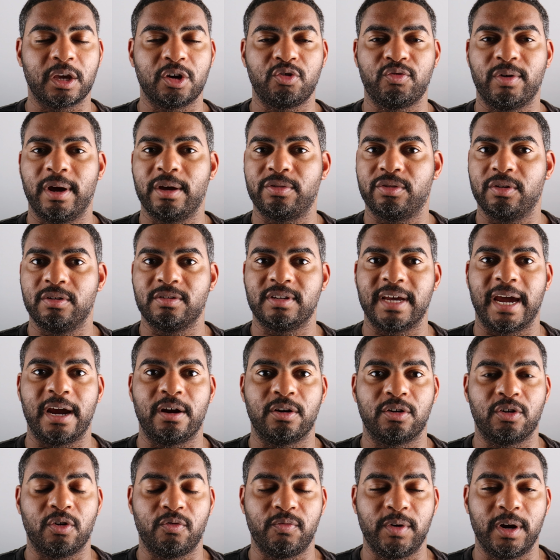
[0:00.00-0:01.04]
throughout their
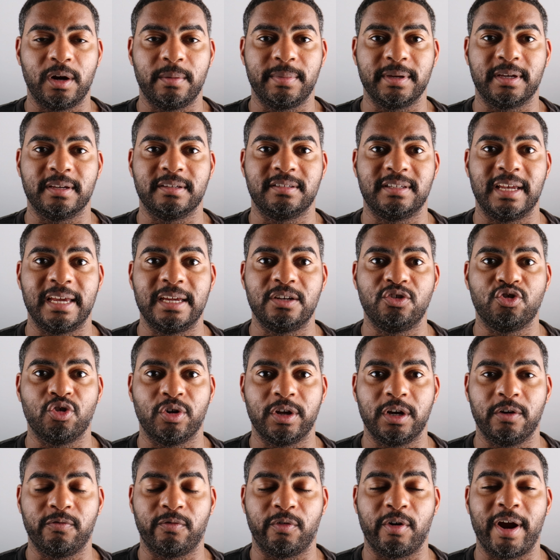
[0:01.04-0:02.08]
entire career because they
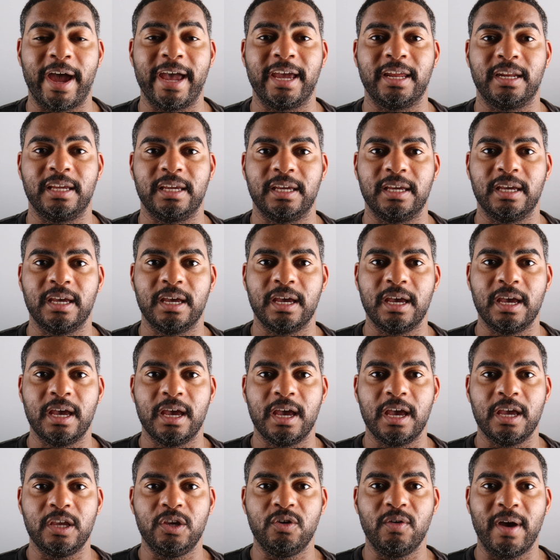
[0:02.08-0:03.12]
enjoyed a variety.
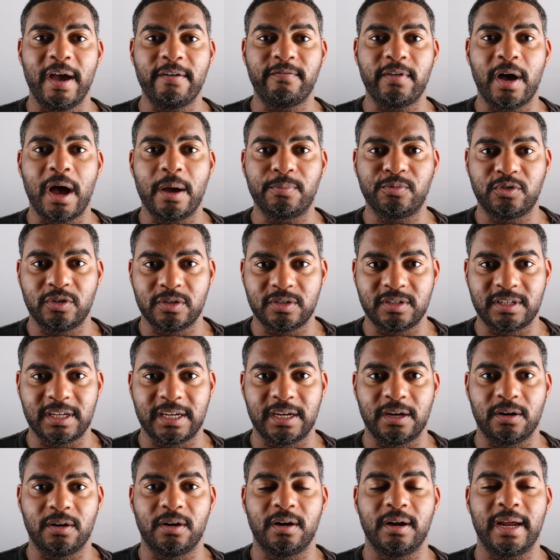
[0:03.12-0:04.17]
You have options
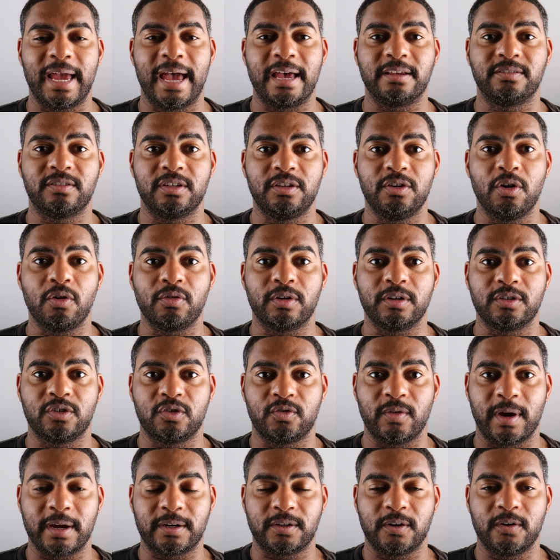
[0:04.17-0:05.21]
here. As a yoga
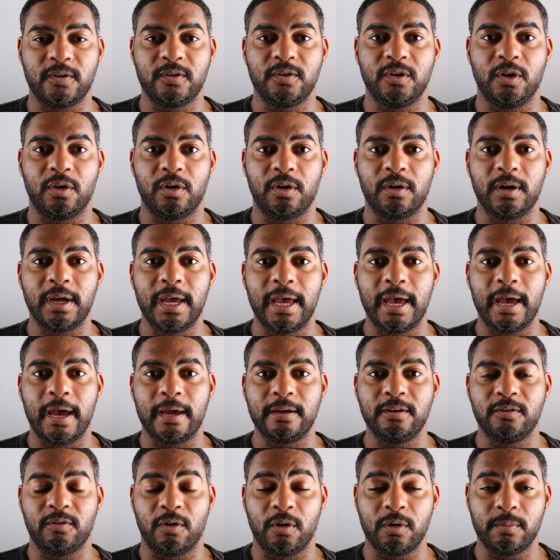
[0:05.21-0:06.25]
instructor, you're
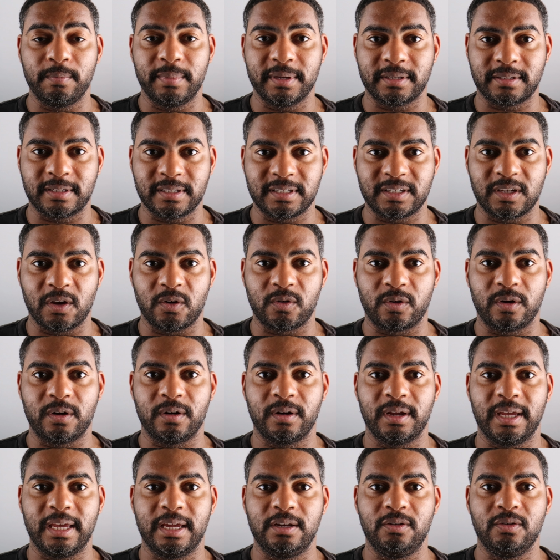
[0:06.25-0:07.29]
your own business
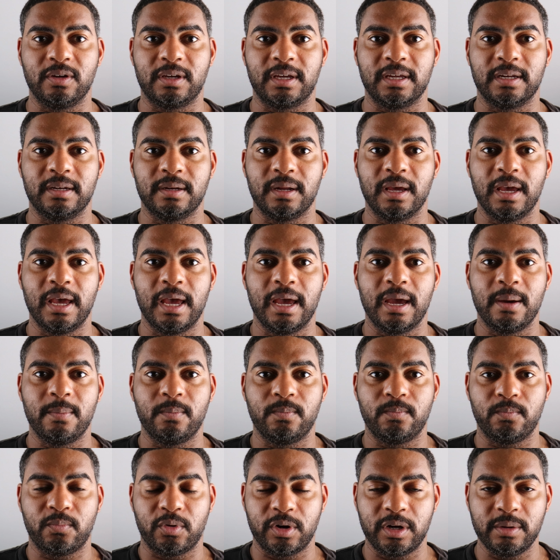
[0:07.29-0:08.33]
owner, and you can
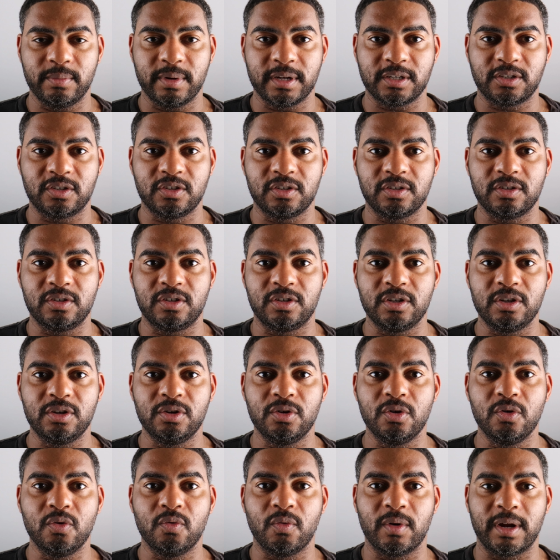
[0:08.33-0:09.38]
pretty much
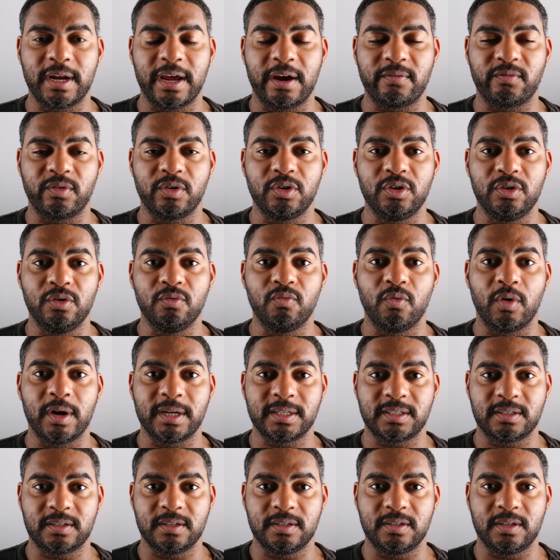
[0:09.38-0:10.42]
do whatever you
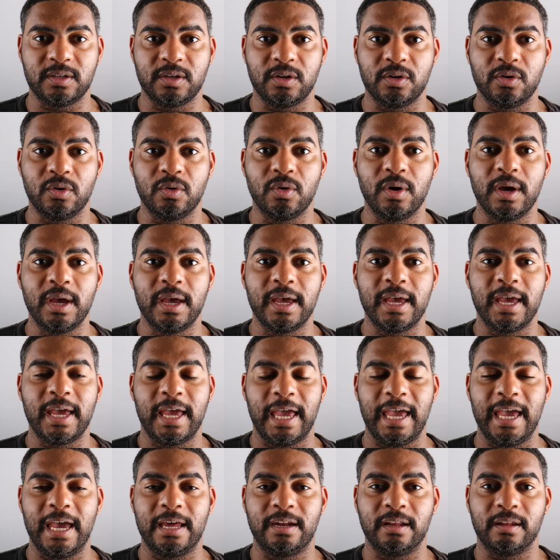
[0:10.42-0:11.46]
want to do
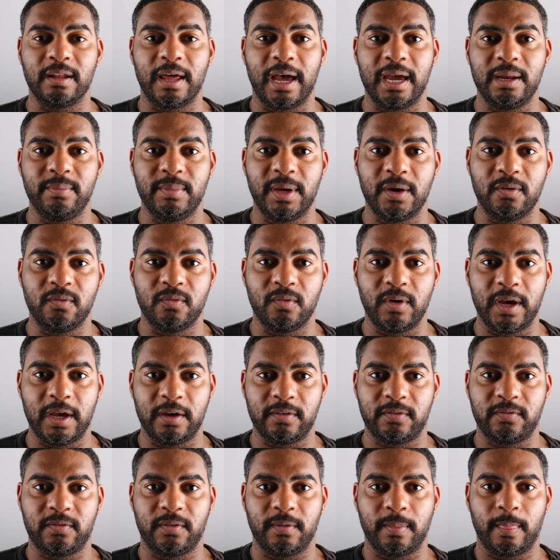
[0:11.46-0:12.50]
in alignment
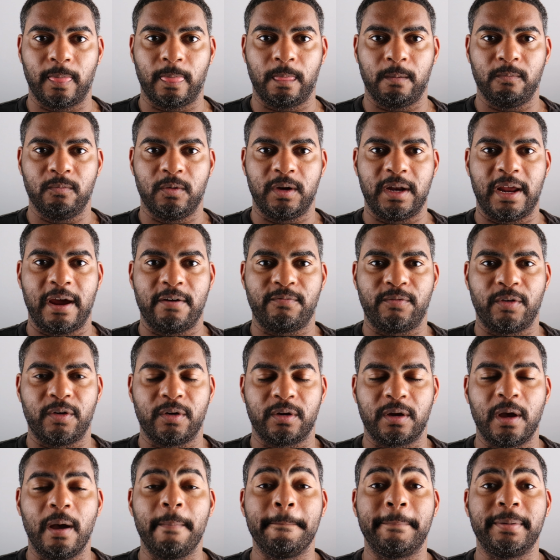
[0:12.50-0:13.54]
with
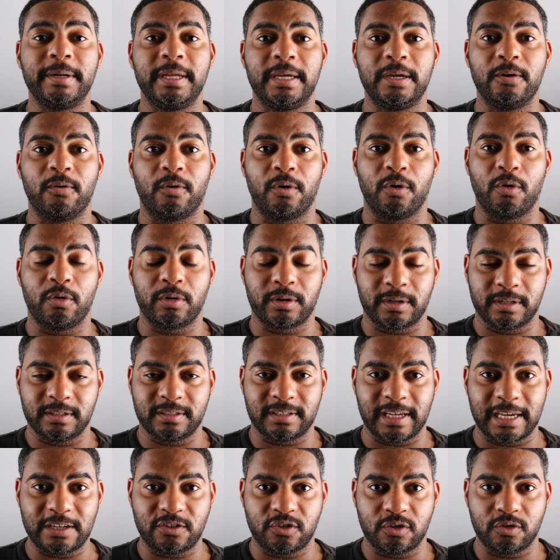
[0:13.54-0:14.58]
whatever company or
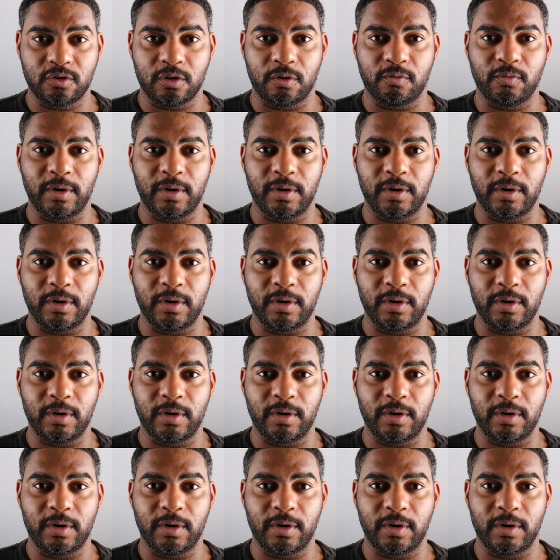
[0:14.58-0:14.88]
organization you're